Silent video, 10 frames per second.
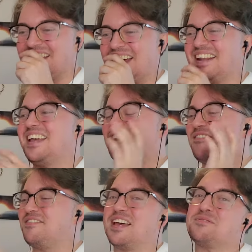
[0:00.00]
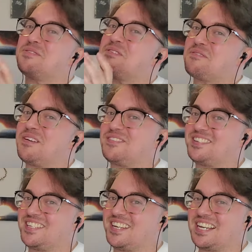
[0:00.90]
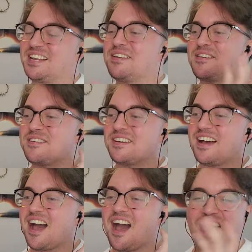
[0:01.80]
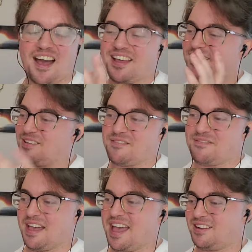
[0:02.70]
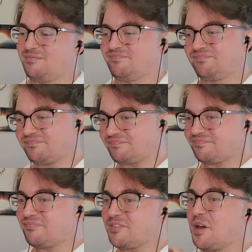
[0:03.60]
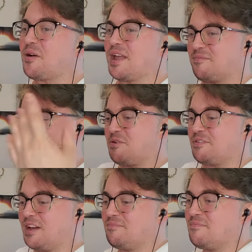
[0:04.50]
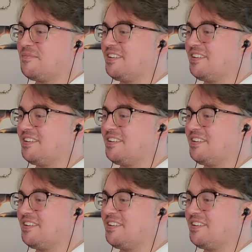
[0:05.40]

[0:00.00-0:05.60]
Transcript: that. If that's what they're referencing, I love that. Okay, moving on.